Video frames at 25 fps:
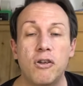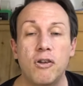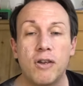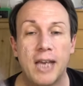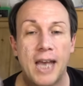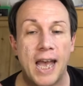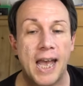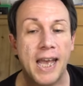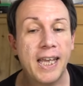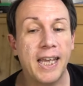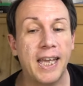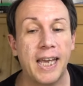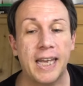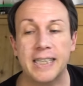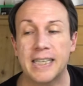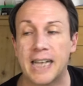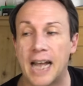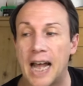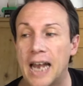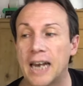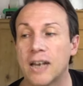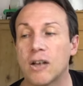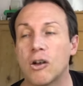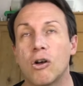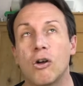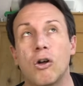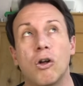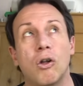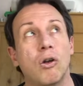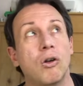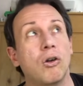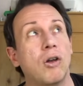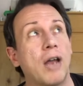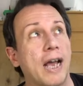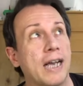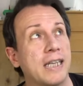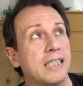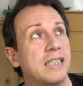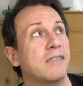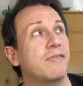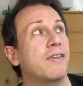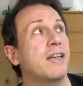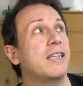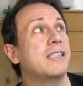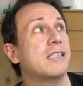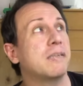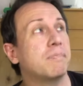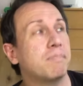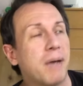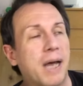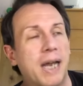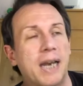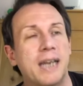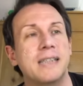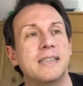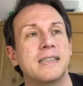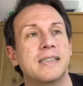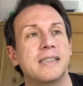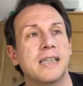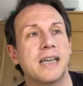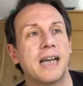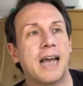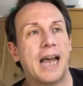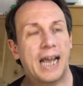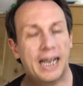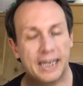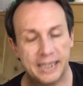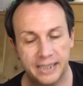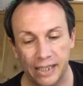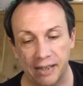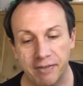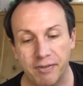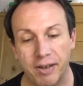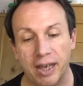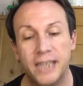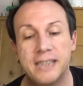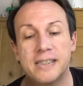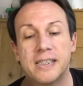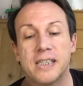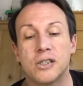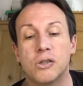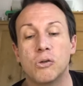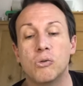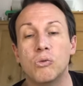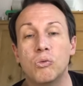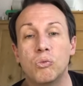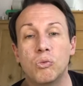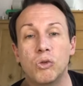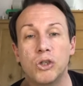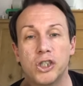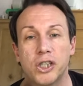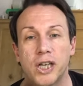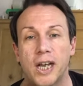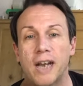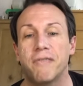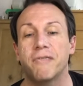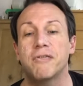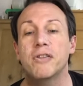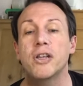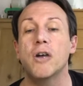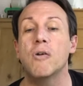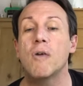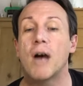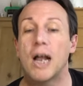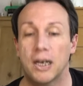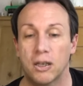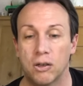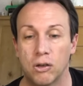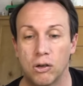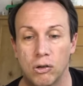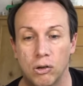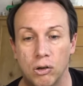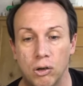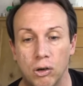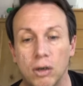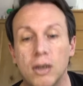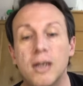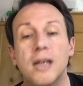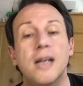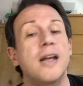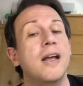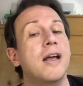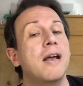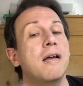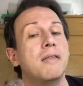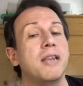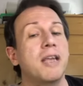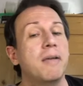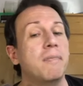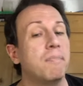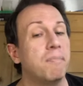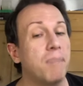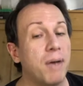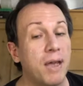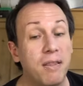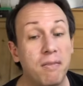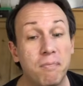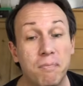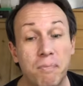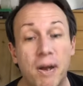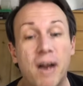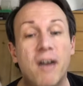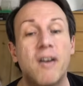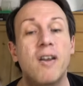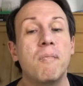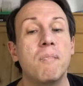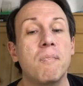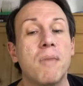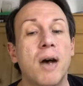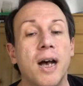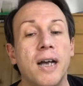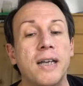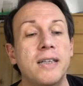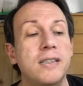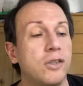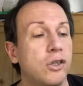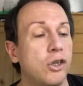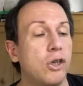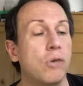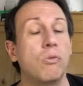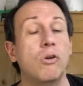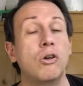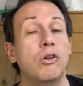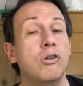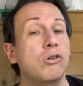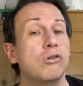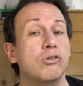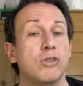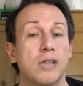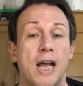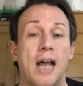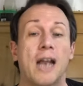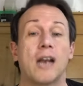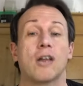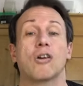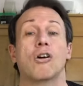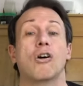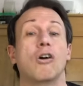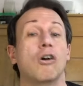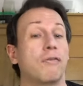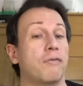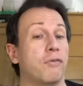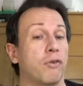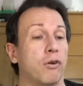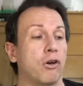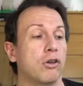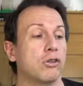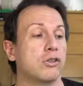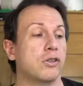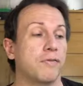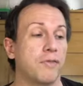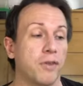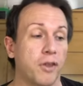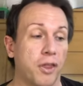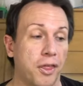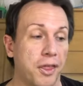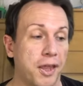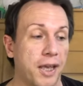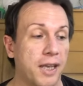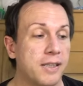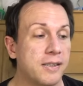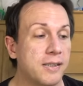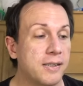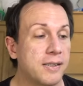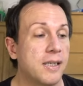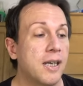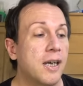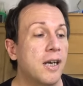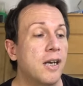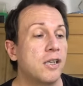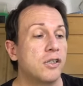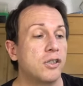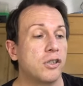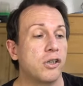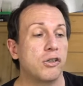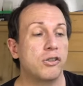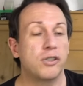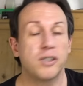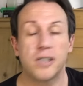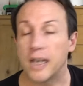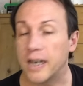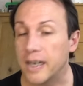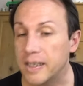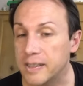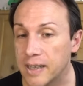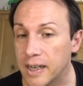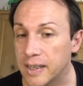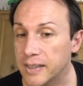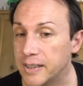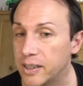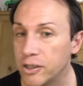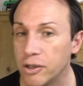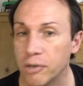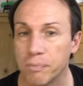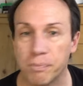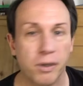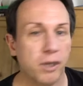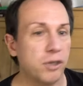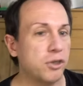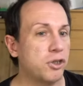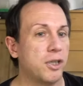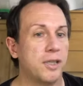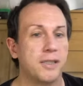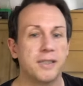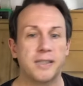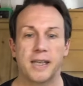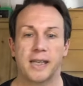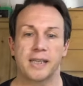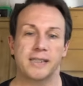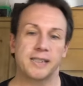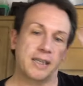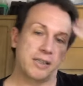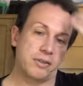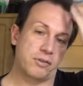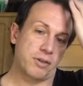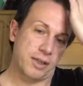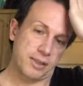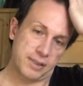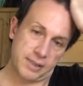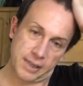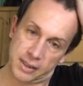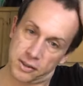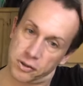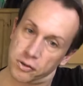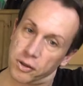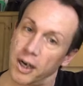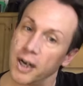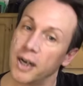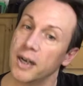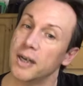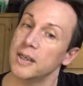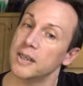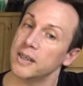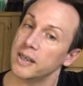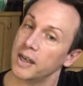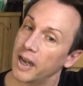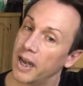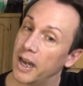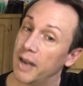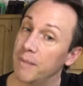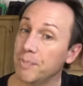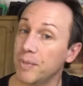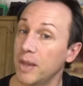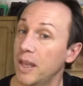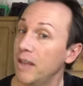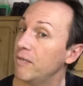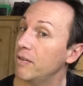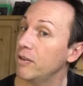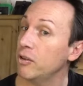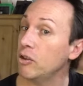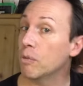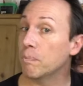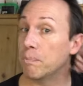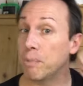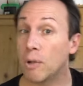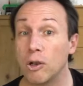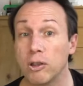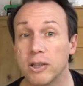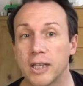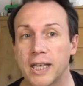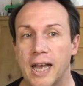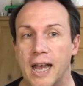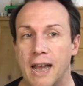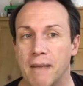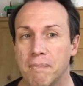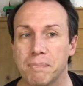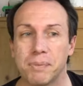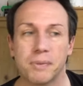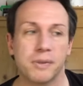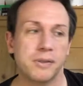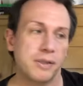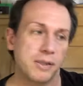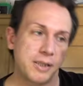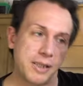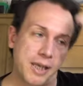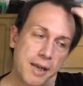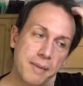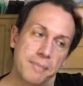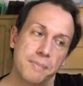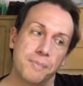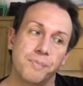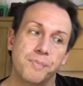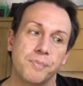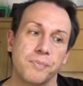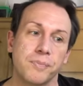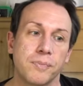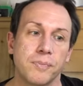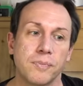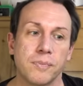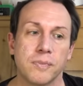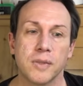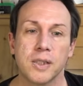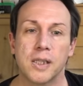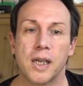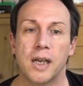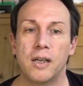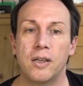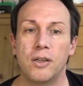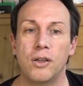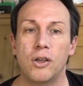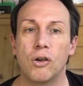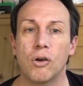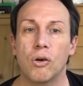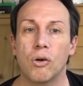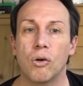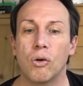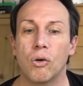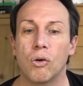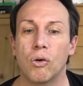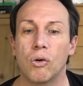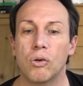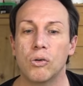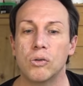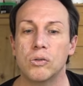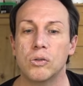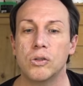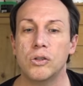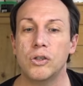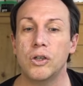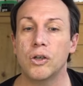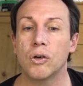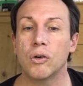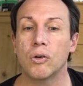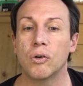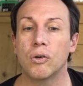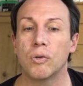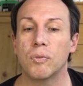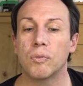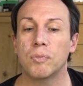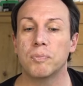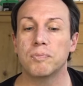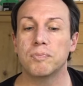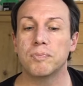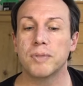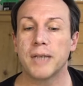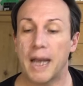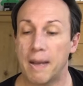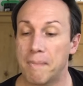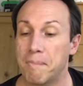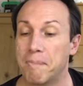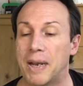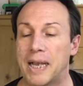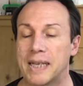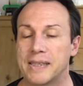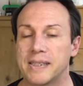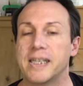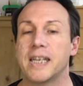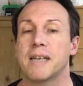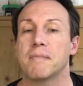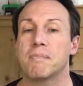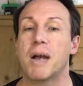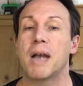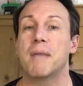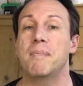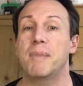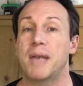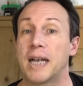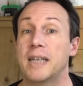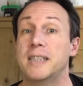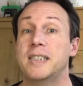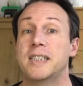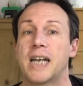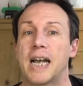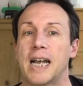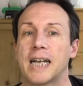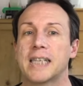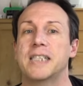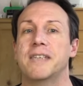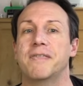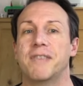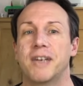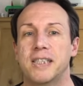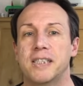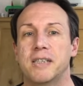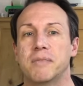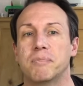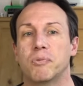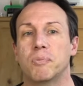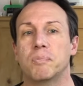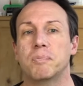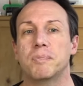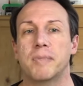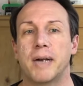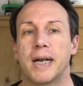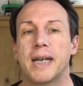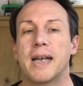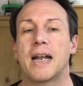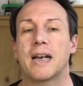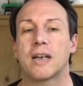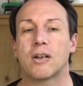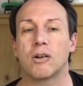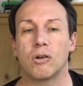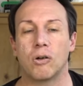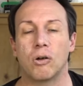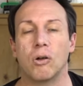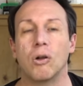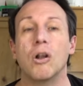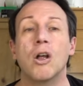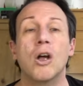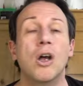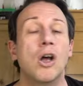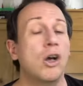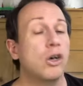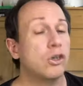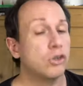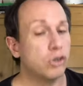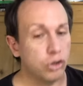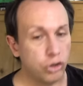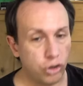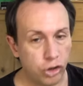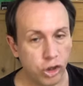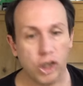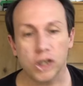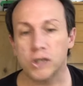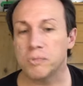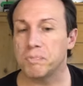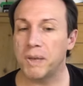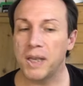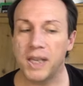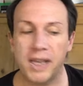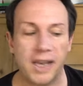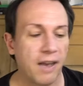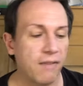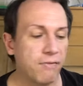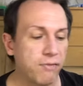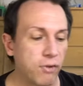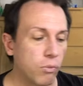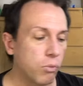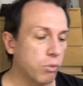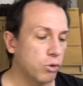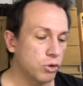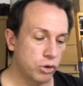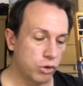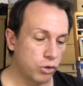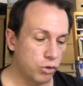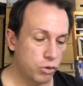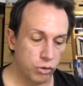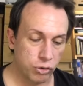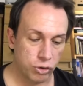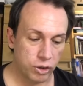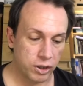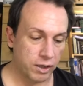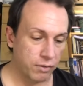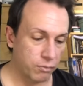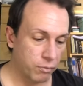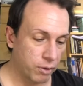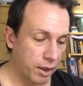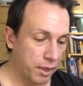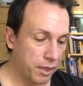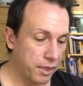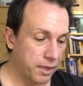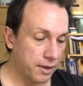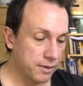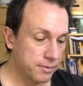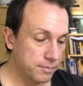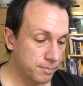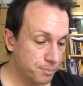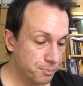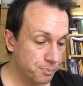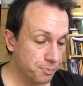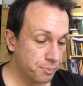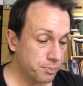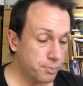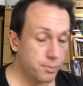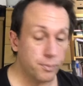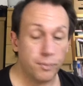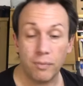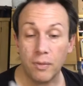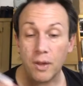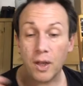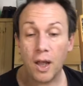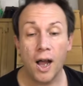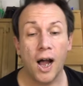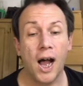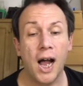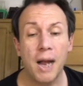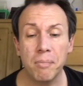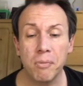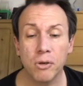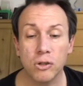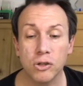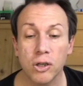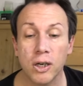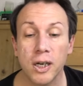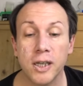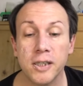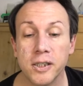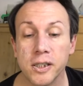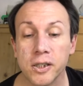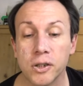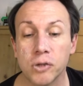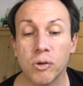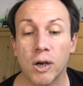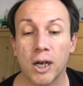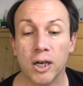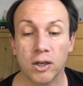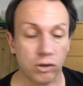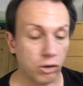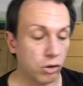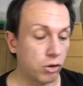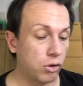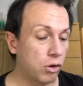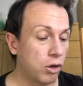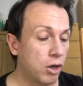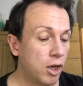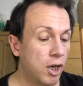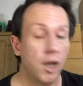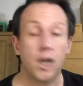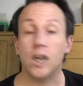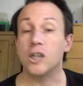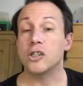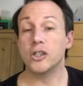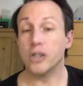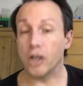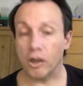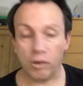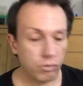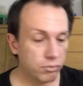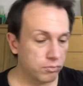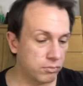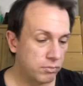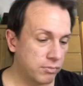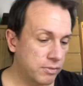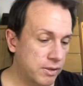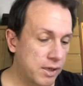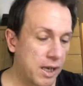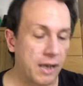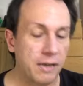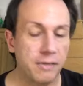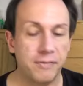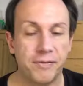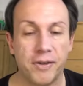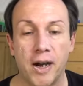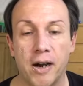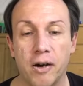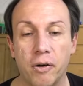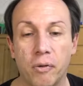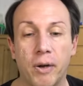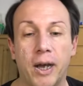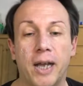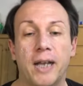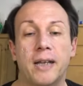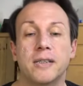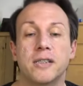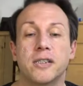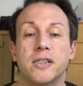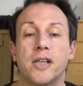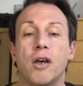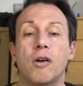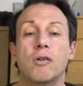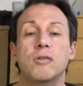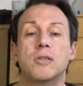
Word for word: Now you can get alcohol activated palate activators who, which have no alcohol. Then bear in mind you will use alcohol for lots of other things, so sanitizing your brushes, etc., etc. Um, even your ball cap, um, your your cap plastic might be activated by alcohol. So just be careful what you're using it with. I'm not allergic to alcohol, so fire away.